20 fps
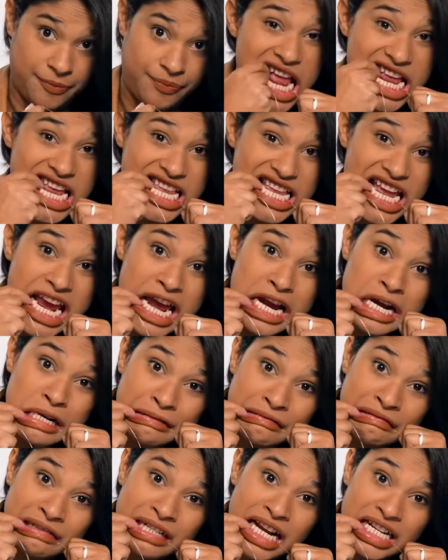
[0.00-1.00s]
The day I
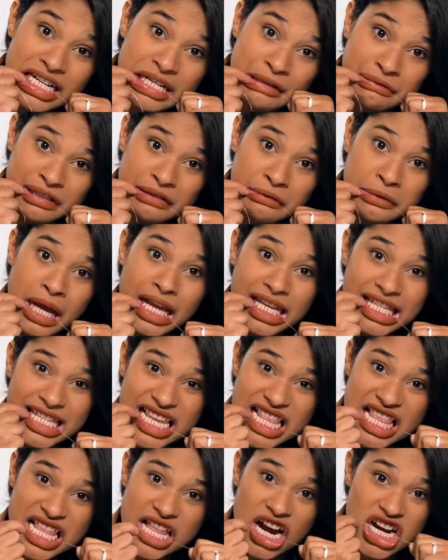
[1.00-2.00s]
don't flush, I feel like
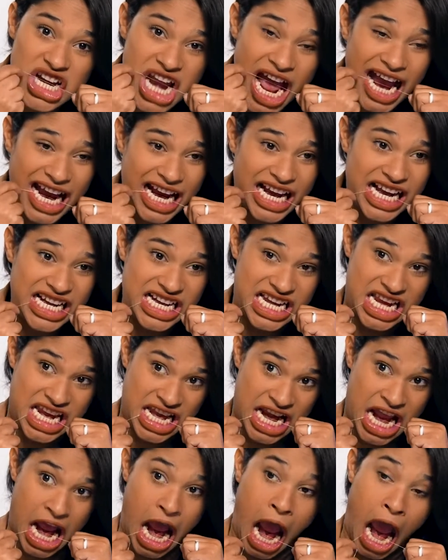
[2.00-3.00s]
teeth are not clean.